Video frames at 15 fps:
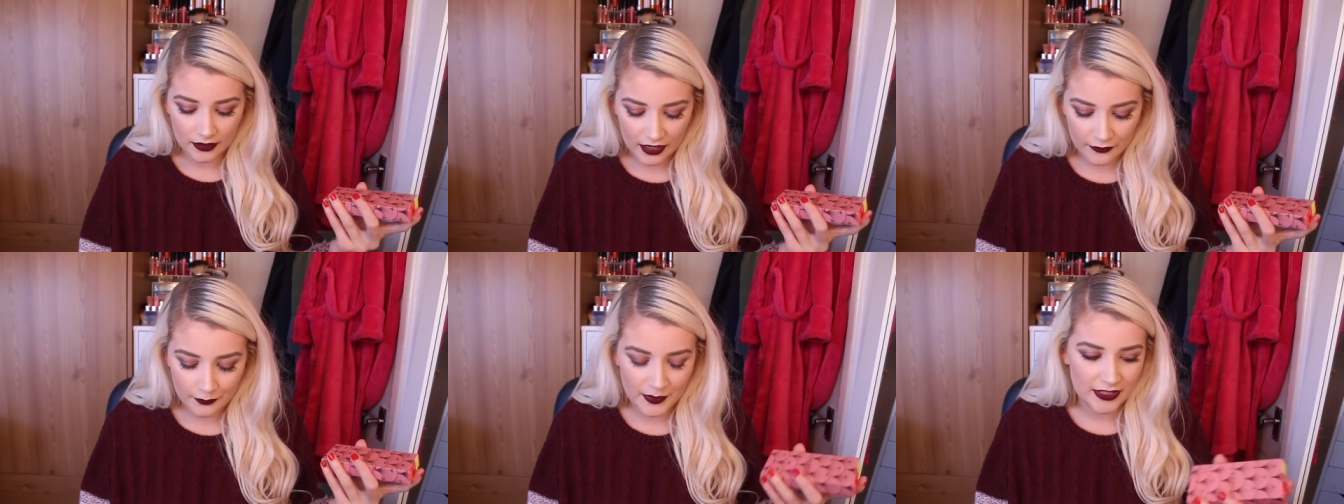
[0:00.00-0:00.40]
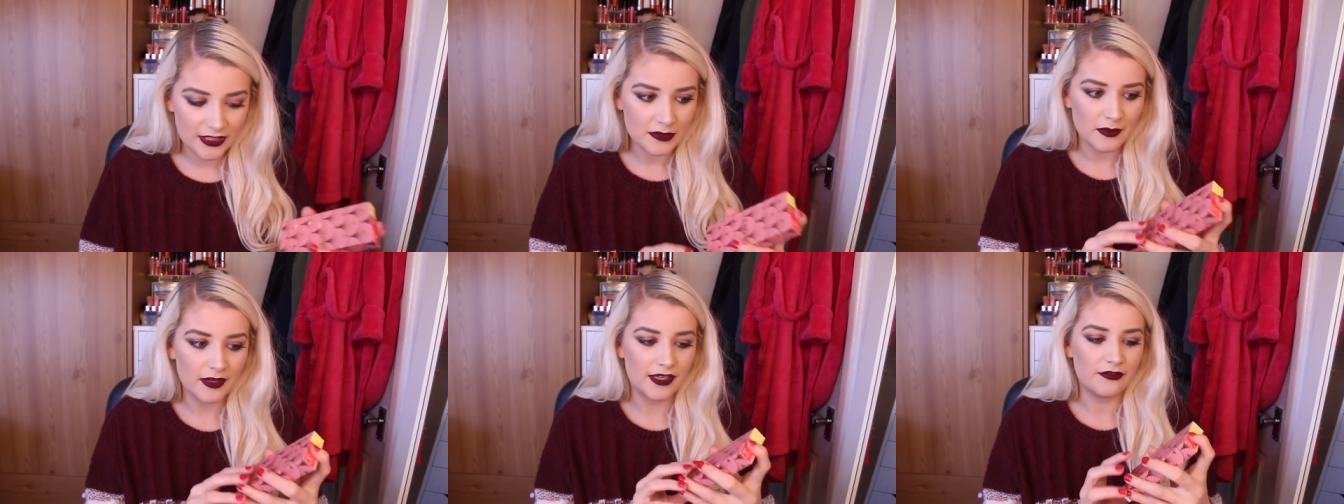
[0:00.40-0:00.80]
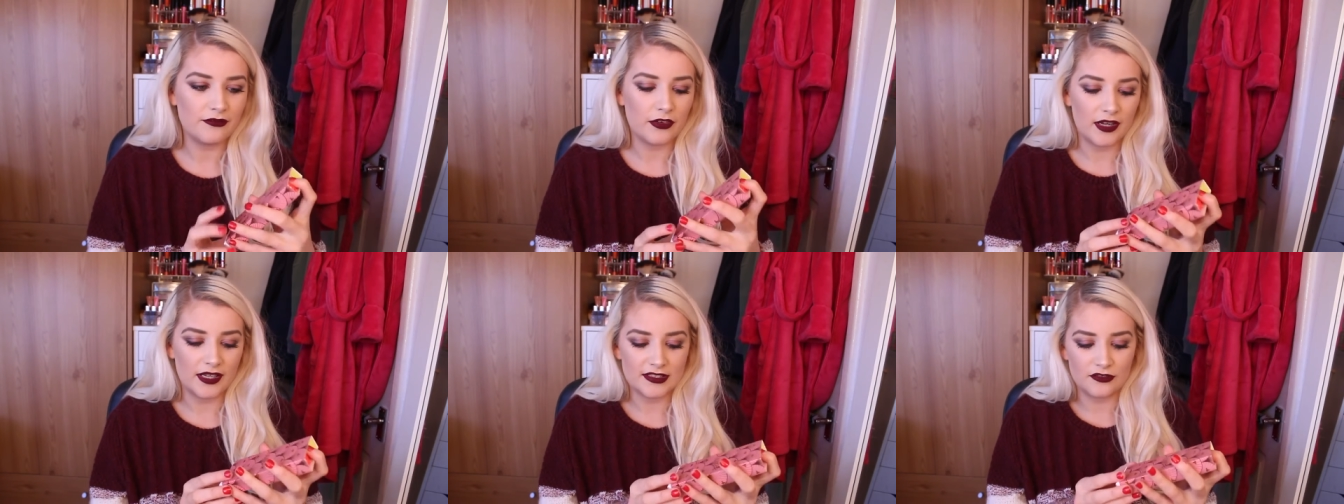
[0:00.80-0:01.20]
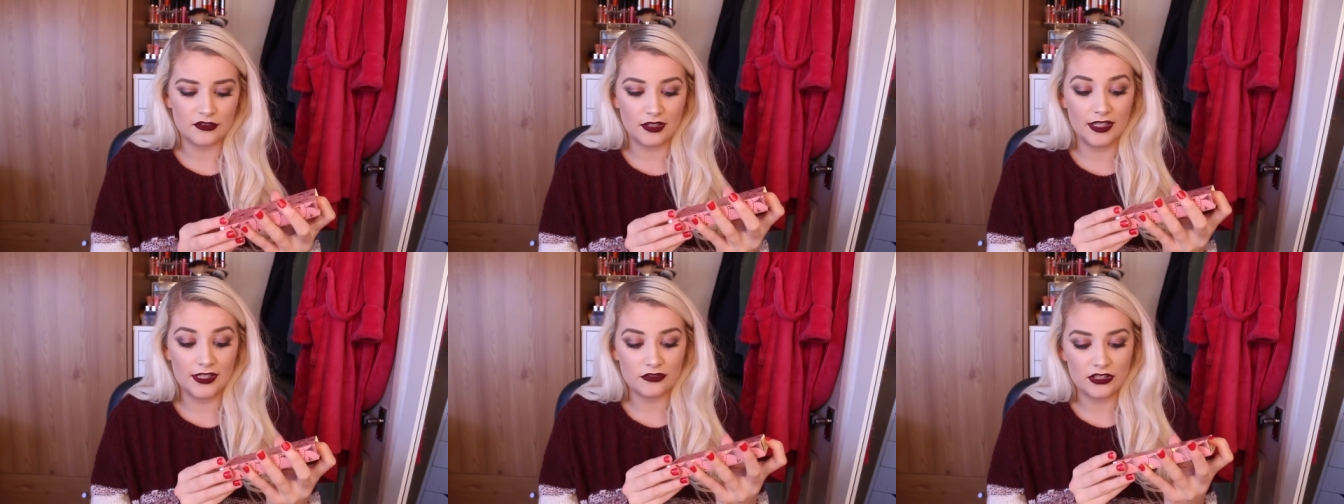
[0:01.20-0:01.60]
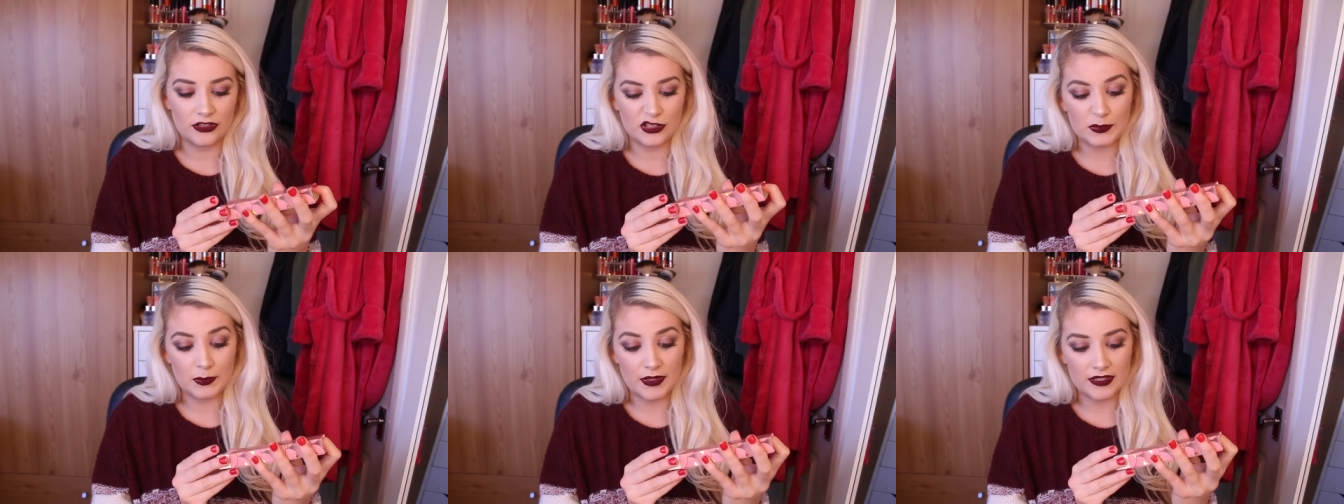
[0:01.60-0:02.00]
I've binned my invoice, I've literally
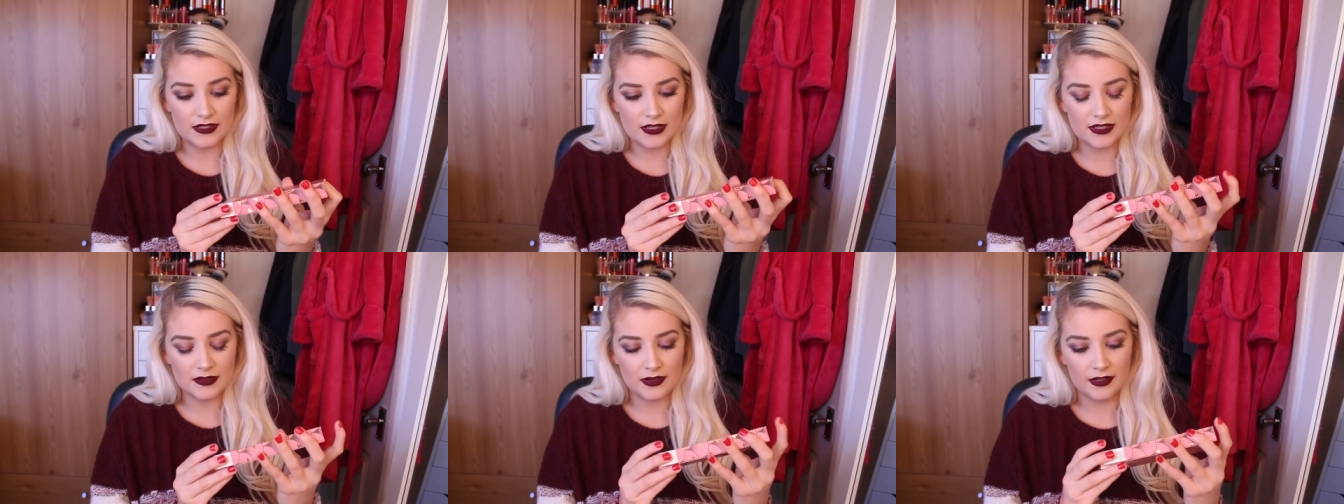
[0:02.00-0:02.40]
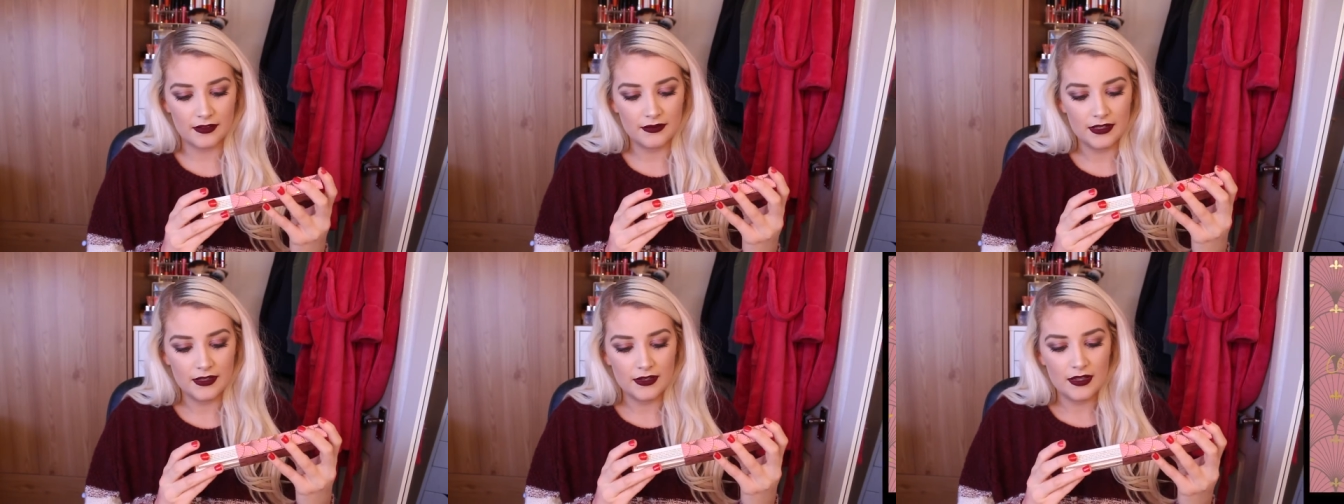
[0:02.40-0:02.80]
just binned it as well.